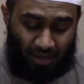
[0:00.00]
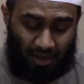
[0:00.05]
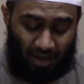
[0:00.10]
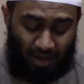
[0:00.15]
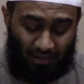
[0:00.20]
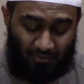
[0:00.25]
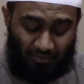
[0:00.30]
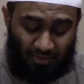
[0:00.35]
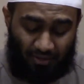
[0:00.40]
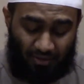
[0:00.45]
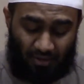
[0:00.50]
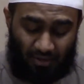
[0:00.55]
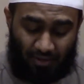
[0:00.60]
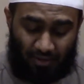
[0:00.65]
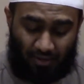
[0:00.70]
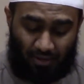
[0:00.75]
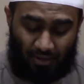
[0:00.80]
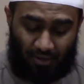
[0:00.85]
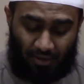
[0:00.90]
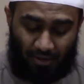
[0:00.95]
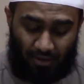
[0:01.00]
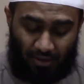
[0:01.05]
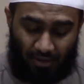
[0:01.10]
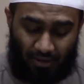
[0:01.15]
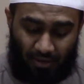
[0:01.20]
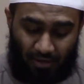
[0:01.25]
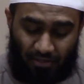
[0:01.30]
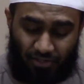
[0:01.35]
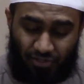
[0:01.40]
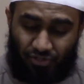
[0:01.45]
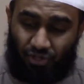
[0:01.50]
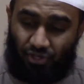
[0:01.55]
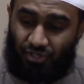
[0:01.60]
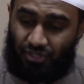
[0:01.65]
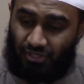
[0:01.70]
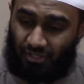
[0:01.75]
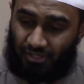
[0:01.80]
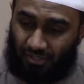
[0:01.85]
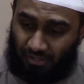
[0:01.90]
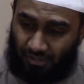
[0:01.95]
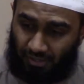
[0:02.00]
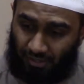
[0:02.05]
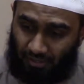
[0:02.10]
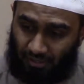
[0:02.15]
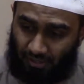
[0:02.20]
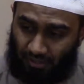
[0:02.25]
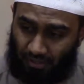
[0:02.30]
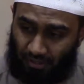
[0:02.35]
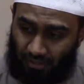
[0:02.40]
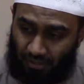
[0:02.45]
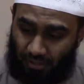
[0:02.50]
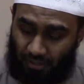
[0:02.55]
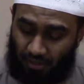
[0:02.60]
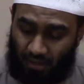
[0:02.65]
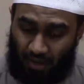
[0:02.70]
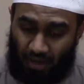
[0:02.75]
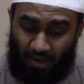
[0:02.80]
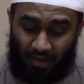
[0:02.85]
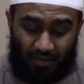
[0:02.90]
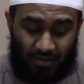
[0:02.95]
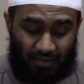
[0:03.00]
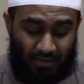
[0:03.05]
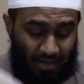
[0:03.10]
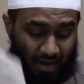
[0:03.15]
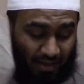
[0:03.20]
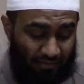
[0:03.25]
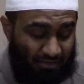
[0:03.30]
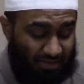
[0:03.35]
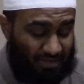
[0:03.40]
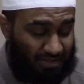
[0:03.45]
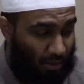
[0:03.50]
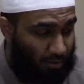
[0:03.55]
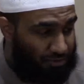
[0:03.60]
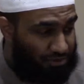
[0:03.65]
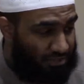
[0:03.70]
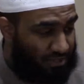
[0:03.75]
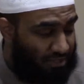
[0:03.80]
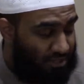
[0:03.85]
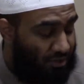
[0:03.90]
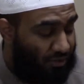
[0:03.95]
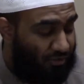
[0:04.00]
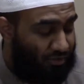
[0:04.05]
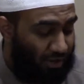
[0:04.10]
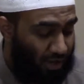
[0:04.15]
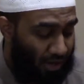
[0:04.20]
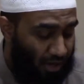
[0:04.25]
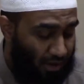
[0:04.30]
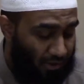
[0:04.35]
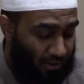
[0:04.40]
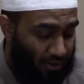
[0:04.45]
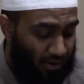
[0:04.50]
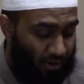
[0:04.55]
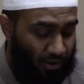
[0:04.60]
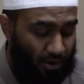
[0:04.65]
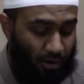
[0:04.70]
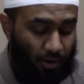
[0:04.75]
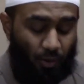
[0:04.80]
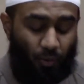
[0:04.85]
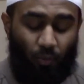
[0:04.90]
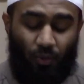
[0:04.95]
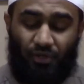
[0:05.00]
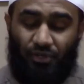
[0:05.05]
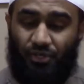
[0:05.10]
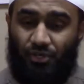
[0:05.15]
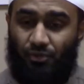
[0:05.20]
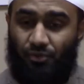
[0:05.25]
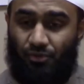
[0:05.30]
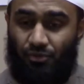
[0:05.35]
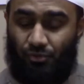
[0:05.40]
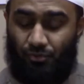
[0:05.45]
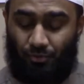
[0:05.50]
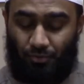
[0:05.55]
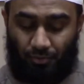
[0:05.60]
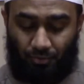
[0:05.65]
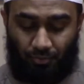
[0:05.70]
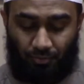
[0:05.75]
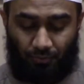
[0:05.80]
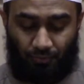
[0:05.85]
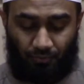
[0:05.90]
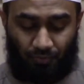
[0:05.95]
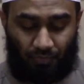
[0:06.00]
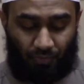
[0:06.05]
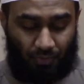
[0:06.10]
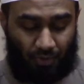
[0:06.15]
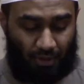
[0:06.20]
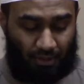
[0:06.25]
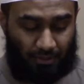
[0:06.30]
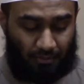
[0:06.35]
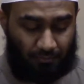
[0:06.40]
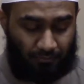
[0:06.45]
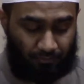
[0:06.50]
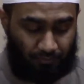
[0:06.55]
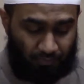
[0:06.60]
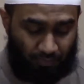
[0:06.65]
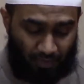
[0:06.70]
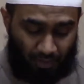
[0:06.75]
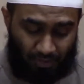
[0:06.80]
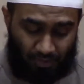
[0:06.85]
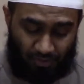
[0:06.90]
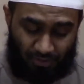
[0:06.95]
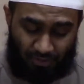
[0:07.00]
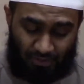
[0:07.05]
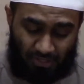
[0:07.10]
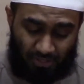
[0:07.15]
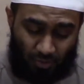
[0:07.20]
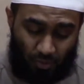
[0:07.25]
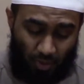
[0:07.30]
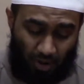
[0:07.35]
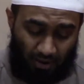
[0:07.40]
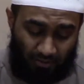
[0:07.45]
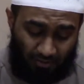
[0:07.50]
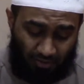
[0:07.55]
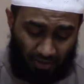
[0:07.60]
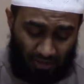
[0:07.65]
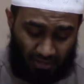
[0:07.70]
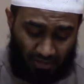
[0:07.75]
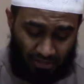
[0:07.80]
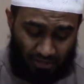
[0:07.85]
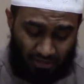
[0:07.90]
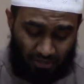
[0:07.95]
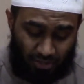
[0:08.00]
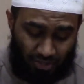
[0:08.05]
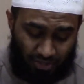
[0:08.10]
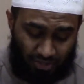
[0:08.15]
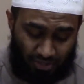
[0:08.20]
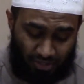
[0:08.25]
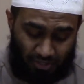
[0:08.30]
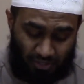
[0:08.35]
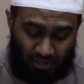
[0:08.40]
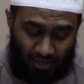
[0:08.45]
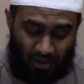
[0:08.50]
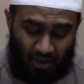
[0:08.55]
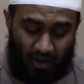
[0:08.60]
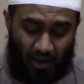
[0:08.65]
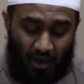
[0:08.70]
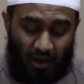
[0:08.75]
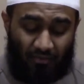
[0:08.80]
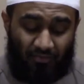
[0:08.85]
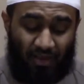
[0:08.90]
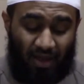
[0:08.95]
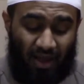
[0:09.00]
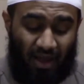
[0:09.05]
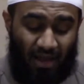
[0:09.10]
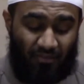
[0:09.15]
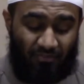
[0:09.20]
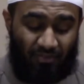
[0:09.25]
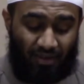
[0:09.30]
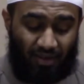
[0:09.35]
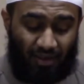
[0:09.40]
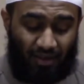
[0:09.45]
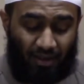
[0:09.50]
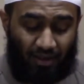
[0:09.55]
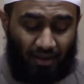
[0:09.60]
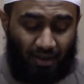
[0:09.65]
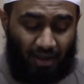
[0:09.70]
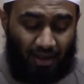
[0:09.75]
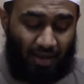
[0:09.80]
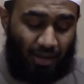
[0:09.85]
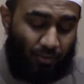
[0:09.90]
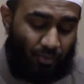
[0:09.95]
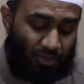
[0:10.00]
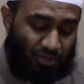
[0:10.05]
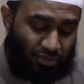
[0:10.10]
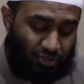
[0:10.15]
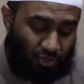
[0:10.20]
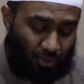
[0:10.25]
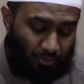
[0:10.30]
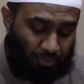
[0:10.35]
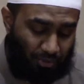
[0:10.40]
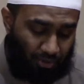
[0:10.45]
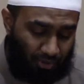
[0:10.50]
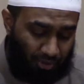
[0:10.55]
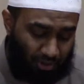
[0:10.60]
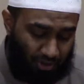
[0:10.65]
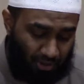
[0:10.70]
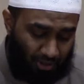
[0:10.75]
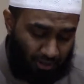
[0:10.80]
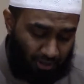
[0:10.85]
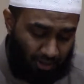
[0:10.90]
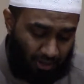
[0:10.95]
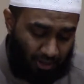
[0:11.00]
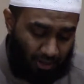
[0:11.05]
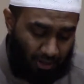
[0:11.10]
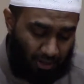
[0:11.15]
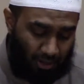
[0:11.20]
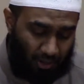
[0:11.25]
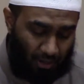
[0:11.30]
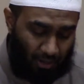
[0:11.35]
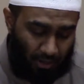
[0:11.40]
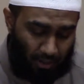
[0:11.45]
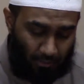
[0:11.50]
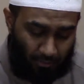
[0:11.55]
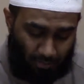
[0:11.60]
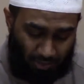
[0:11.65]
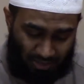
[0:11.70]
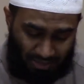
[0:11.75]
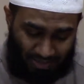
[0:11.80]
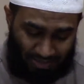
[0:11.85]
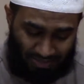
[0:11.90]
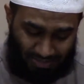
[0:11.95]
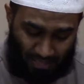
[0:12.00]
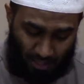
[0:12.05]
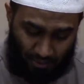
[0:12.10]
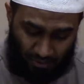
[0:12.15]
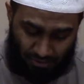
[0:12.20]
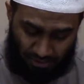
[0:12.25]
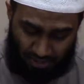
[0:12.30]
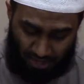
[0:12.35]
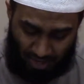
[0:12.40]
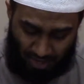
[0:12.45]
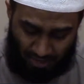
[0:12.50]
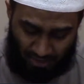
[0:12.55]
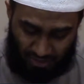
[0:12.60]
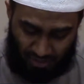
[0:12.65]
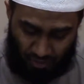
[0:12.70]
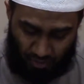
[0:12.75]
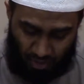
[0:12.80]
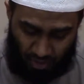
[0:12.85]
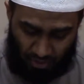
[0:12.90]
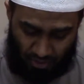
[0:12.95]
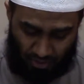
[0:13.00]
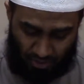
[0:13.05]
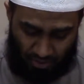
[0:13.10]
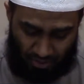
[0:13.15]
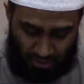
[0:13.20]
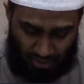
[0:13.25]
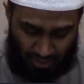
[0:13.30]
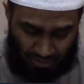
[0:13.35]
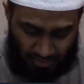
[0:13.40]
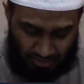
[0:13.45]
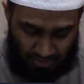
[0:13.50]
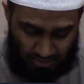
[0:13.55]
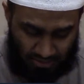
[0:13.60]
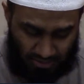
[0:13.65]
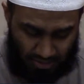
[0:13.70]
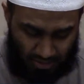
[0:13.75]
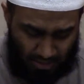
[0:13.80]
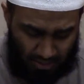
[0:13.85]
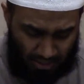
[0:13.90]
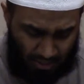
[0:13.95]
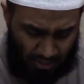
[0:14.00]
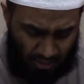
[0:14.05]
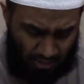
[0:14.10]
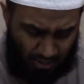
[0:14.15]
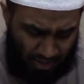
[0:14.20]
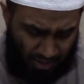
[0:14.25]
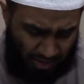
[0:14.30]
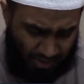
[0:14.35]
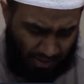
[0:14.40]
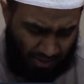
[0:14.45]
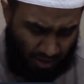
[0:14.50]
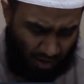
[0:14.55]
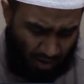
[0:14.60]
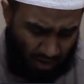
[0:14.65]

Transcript: having certainty and having doubts in your tahara. What do you do, right? So he says, whoever is certain of having a ritual purity, but in doubt as to whether he has had a